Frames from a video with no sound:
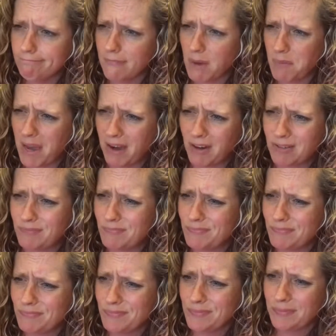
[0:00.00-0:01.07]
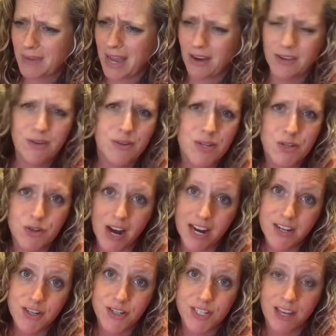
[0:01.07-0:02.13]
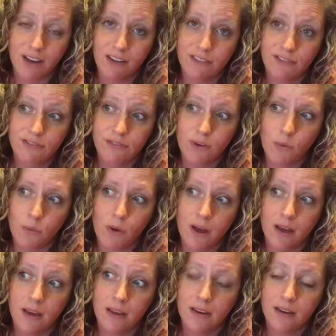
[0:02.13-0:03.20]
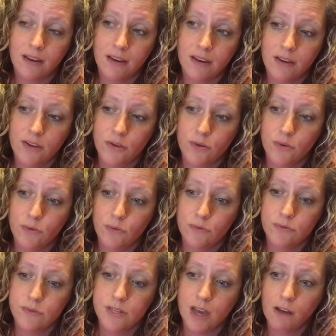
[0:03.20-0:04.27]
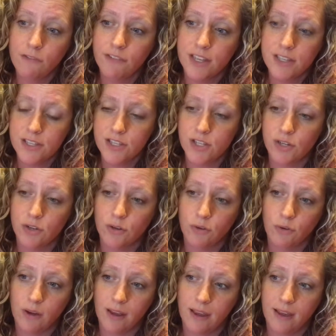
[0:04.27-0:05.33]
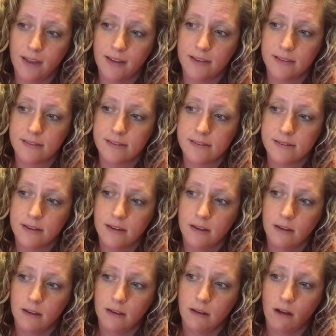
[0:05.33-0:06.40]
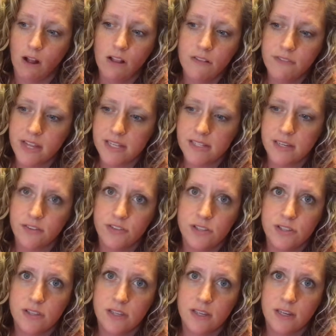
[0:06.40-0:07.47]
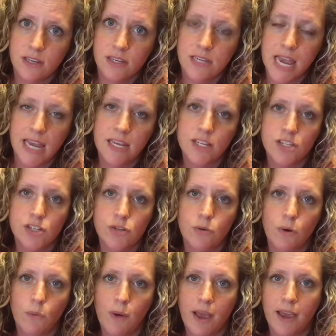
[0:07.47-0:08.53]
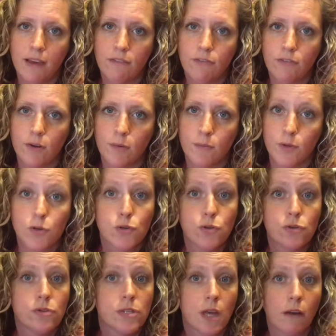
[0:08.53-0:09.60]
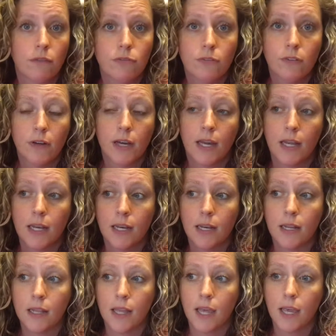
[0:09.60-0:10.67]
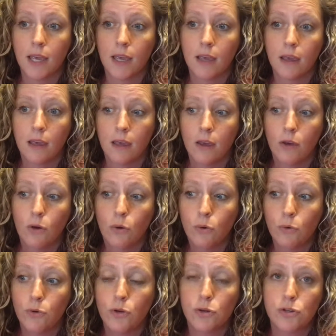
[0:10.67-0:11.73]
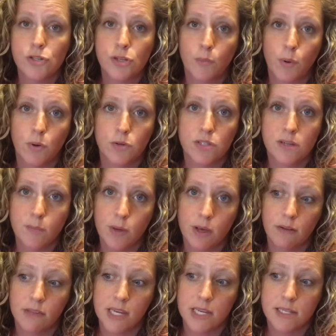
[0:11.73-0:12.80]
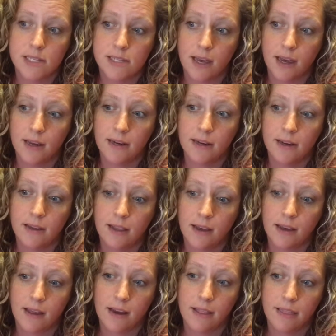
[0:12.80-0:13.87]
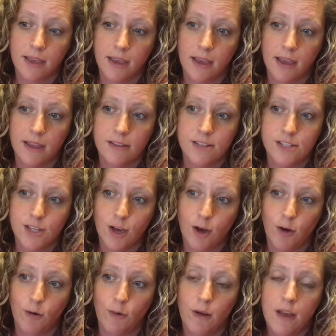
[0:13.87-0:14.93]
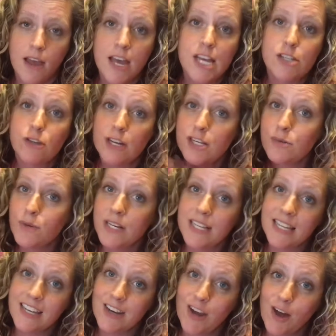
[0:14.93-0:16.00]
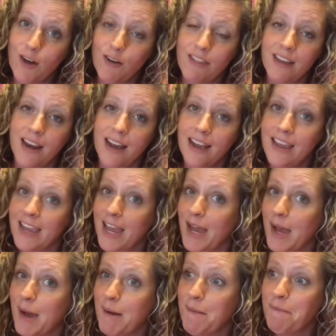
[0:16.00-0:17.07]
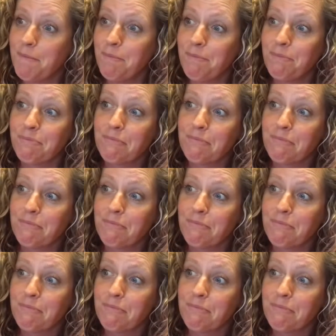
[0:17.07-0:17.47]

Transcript: about how you distract yourself, what you delve into, and all of that stuff that takes you away from your true self and like who you're supposed to be on the inside and that kind of thing. And so I just wanted to let you know that I am